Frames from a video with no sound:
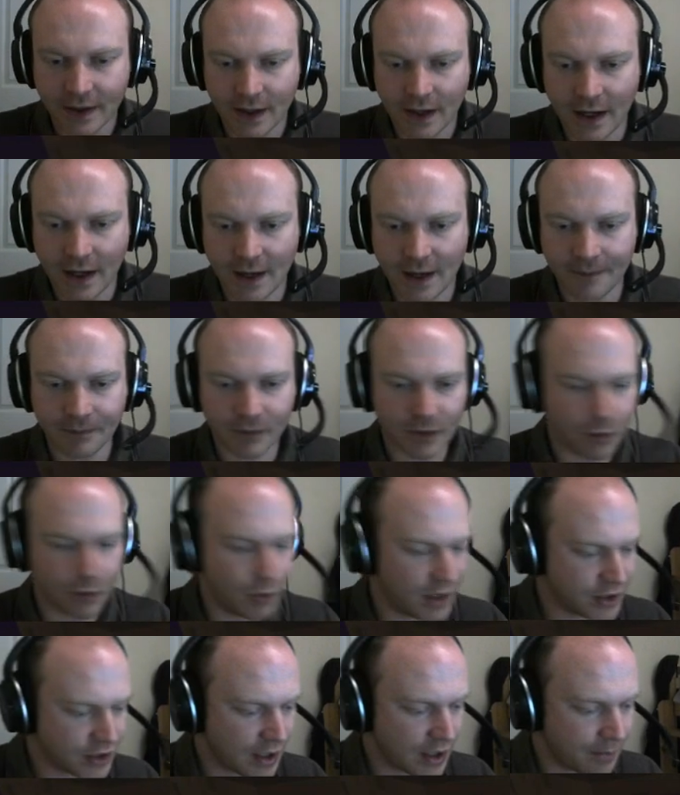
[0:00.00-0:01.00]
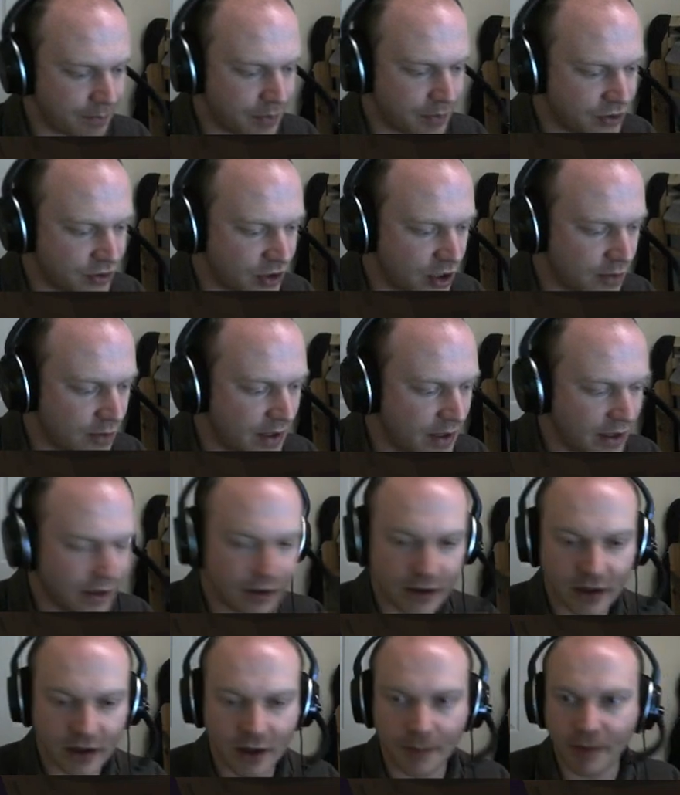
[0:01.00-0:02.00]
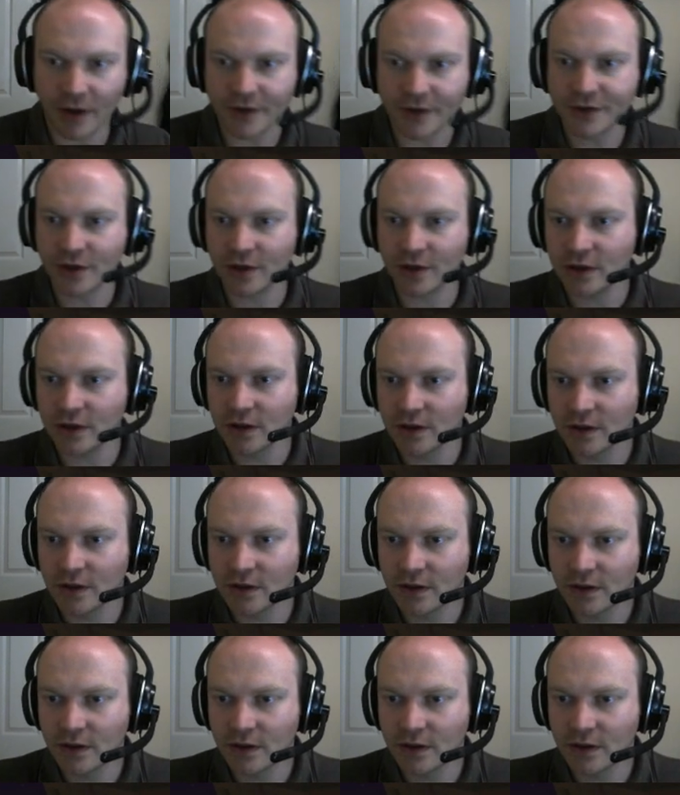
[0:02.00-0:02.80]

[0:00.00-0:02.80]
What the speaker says: now. Which I'm presuming a bottle